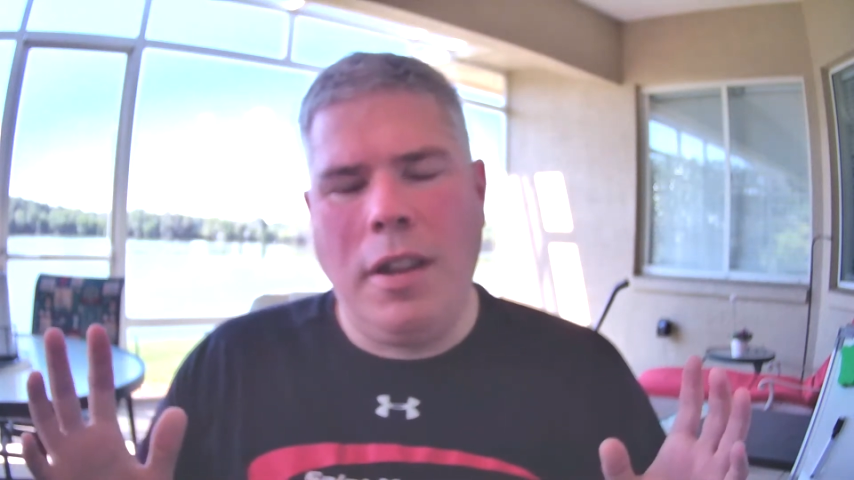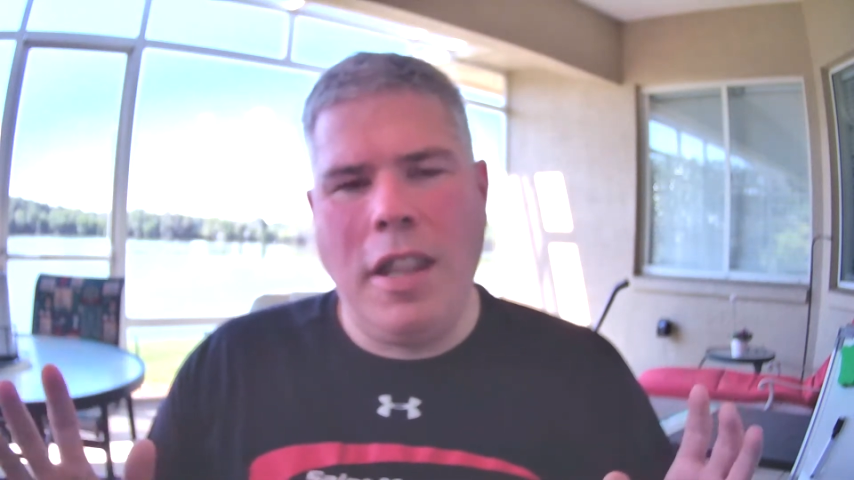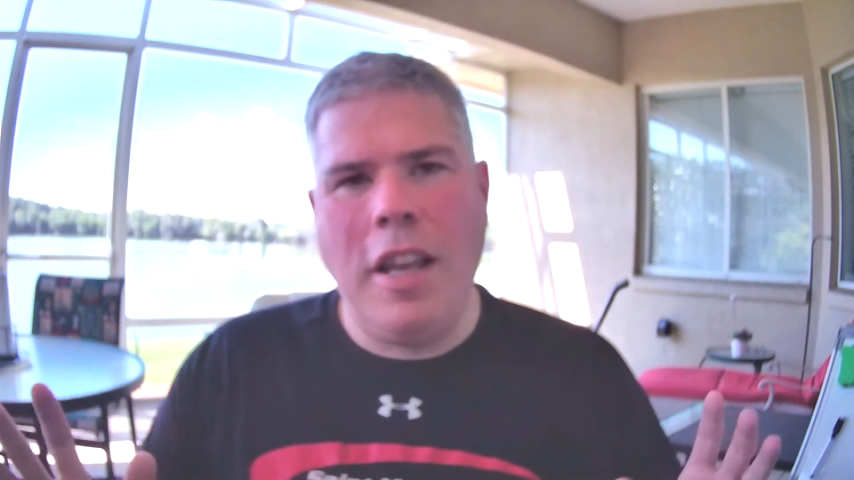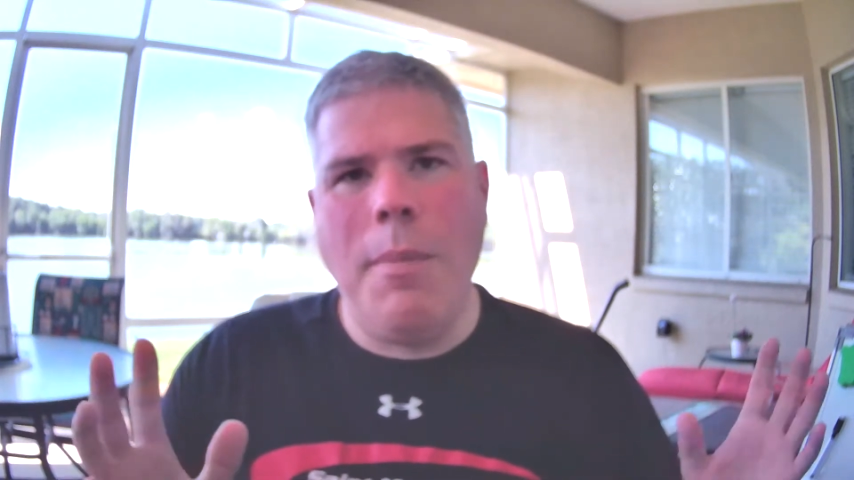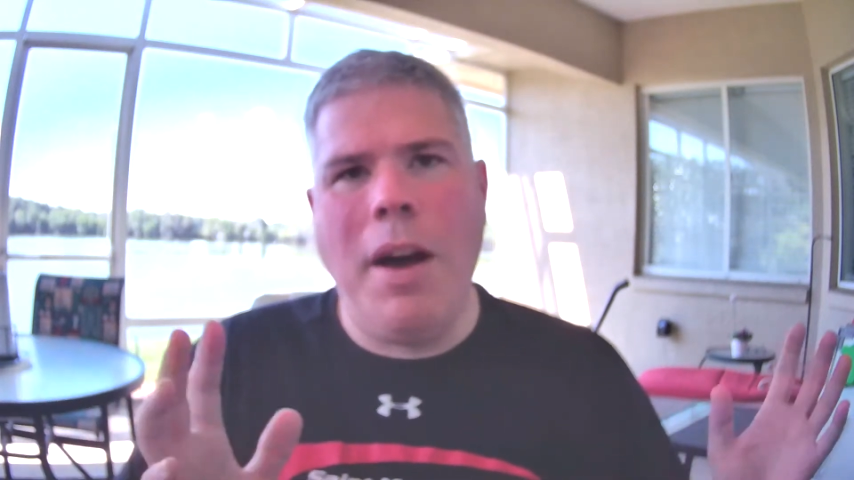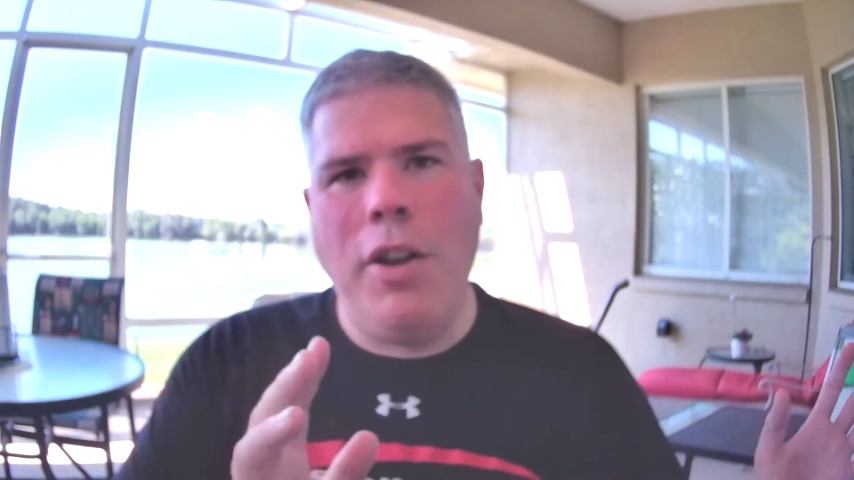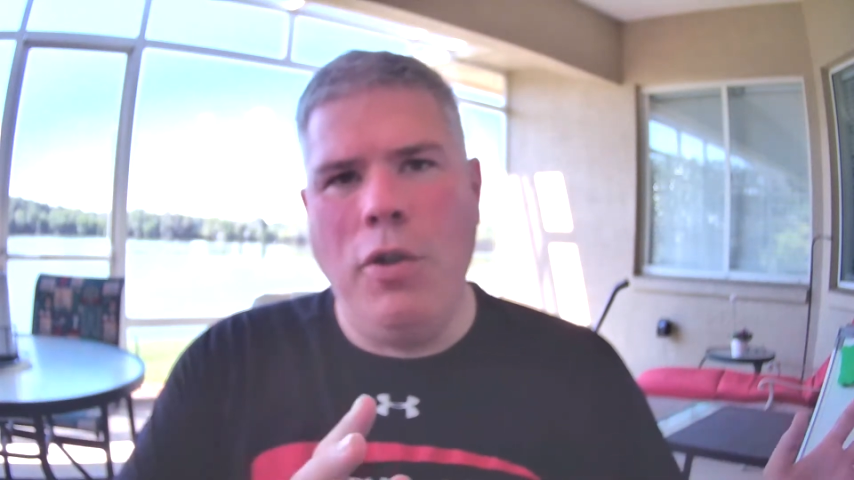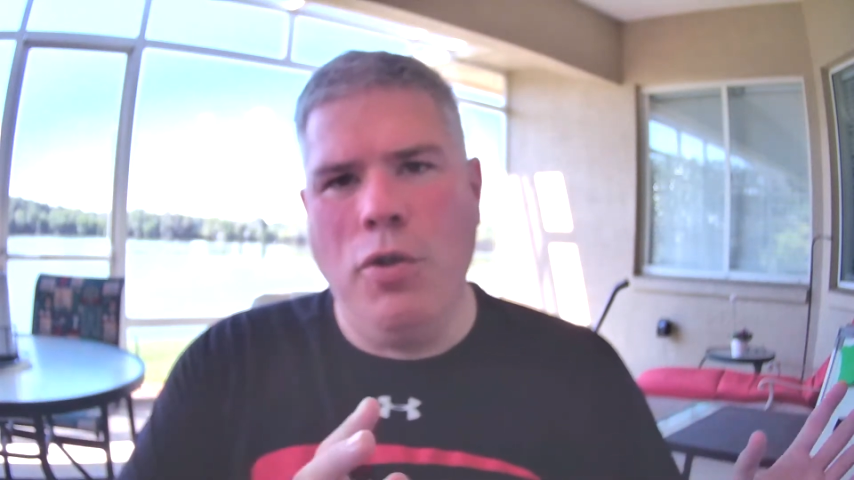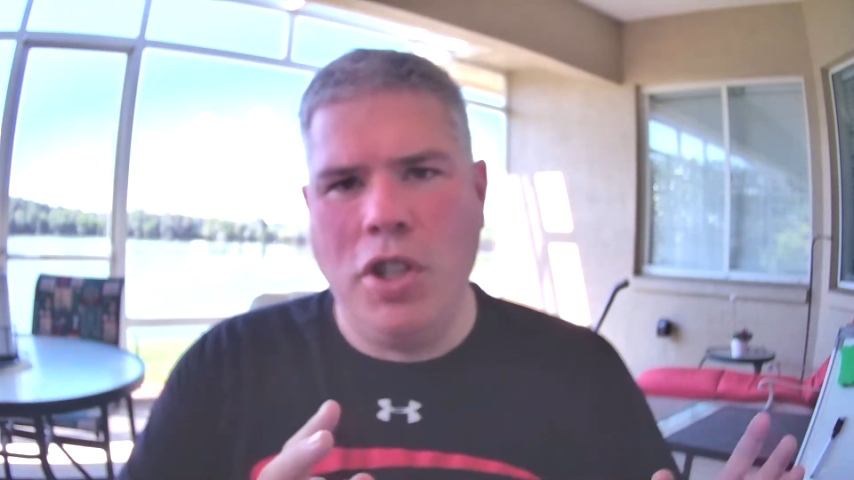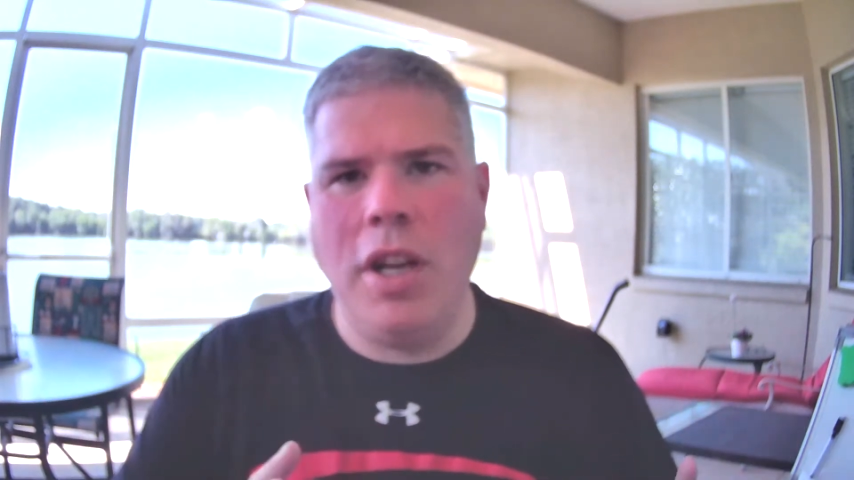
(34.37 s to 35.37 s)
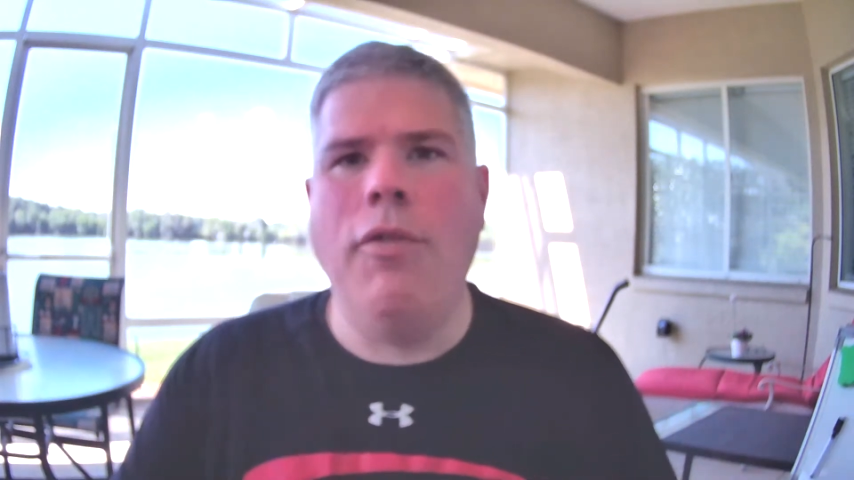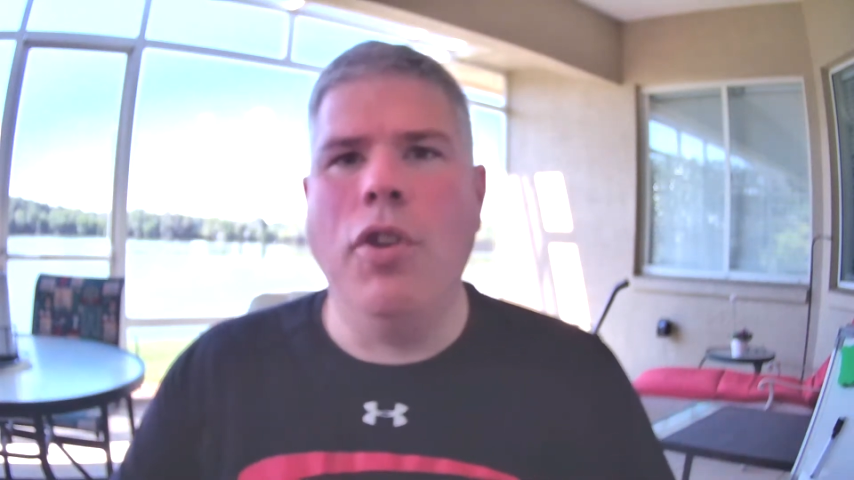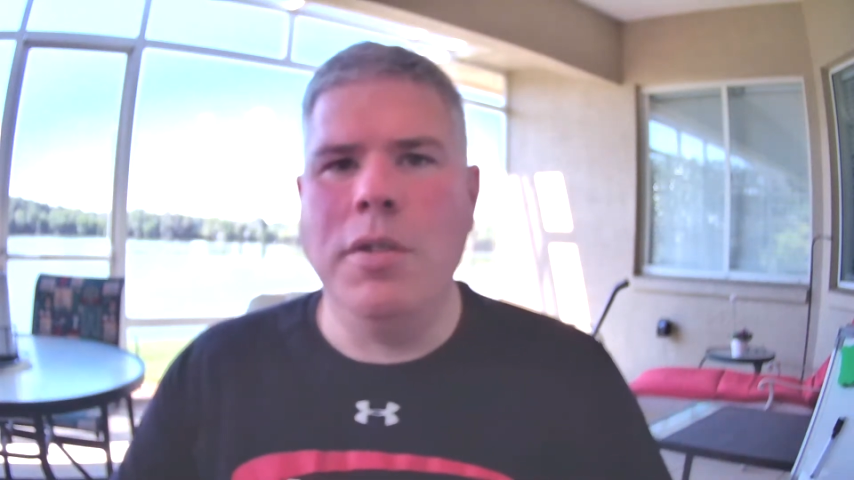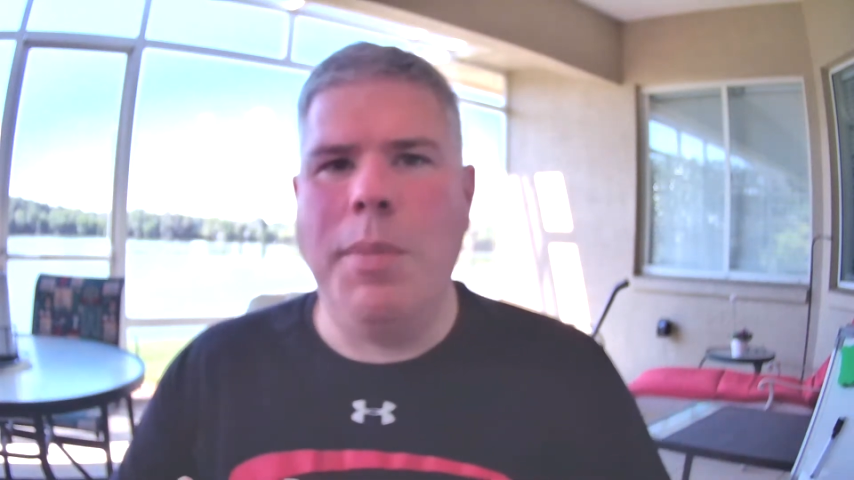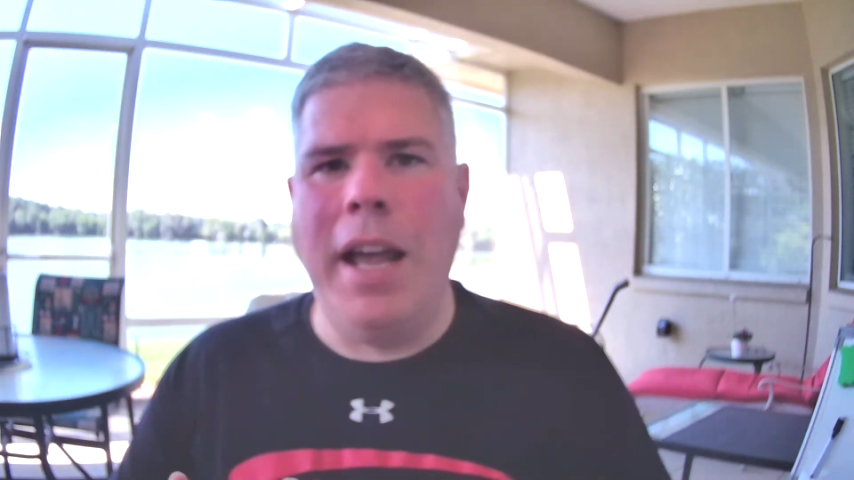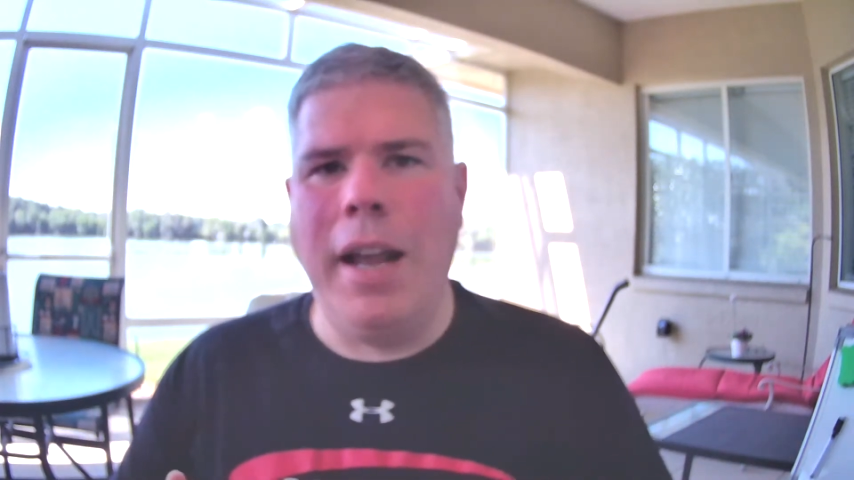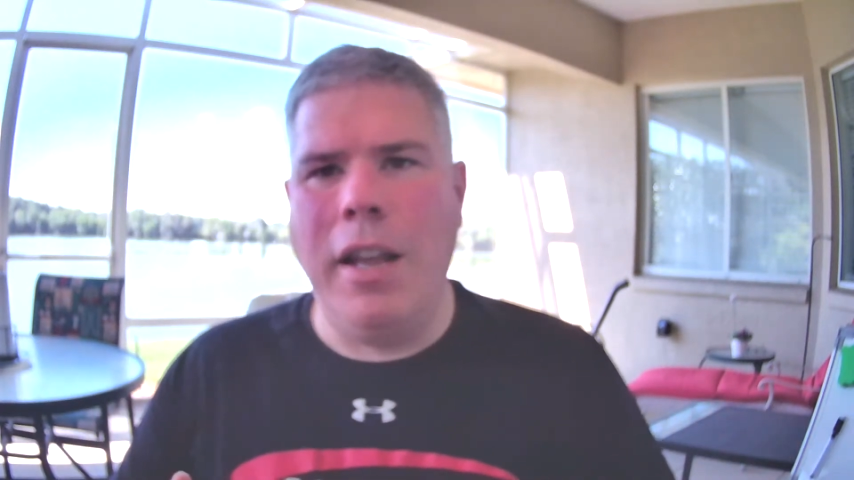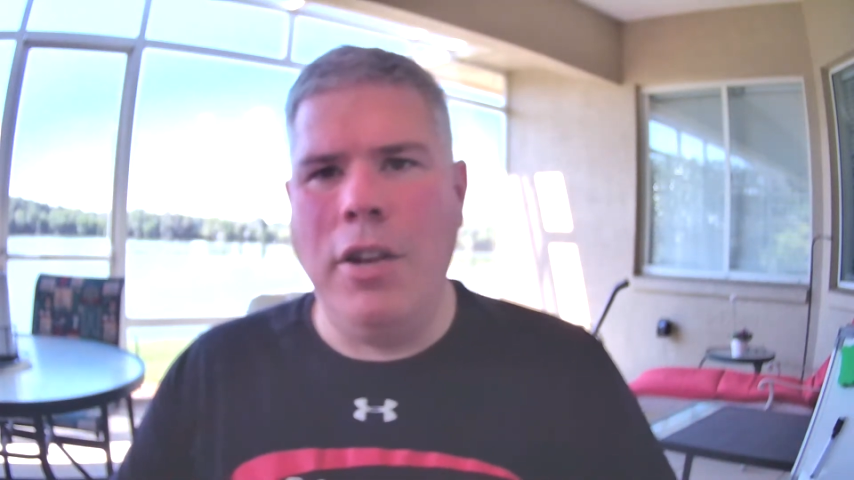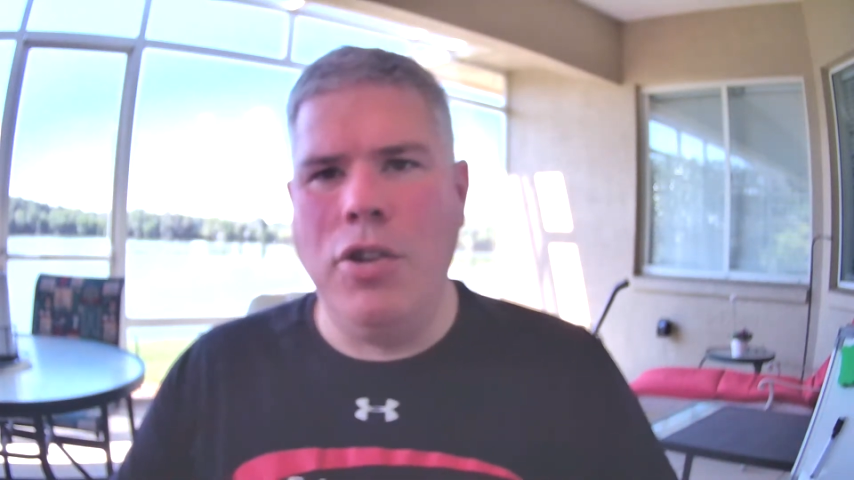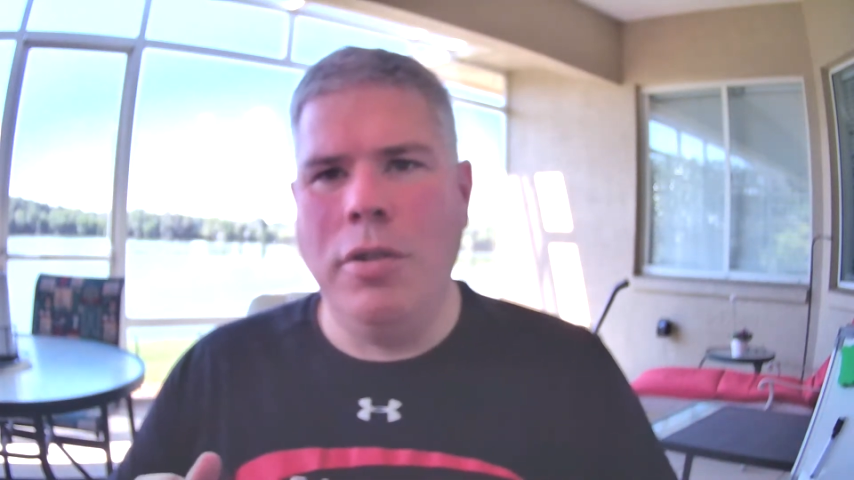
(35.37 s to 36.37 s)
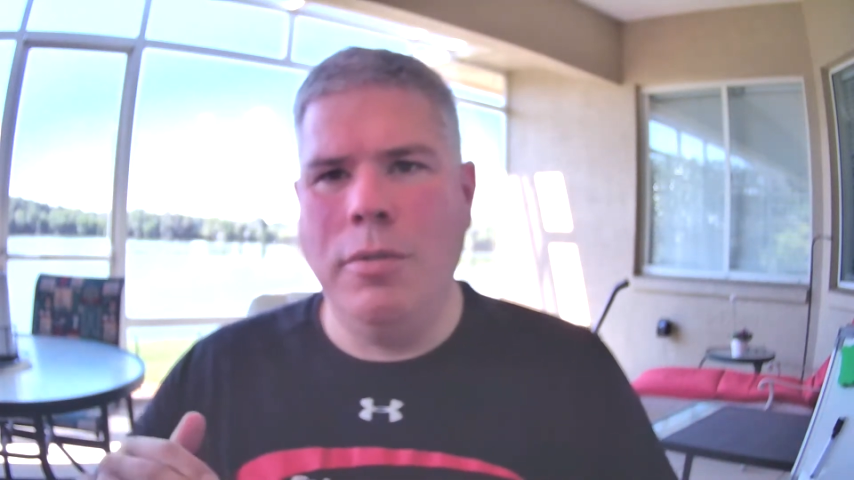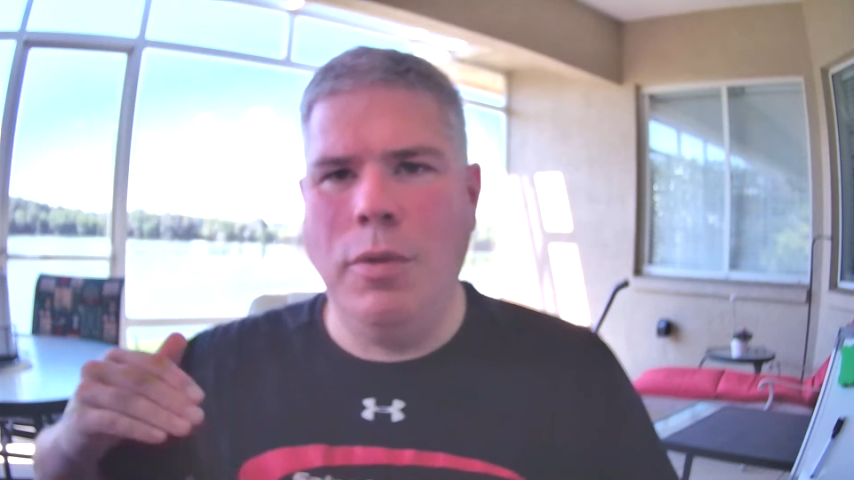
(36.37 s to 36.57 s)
think about your severance package,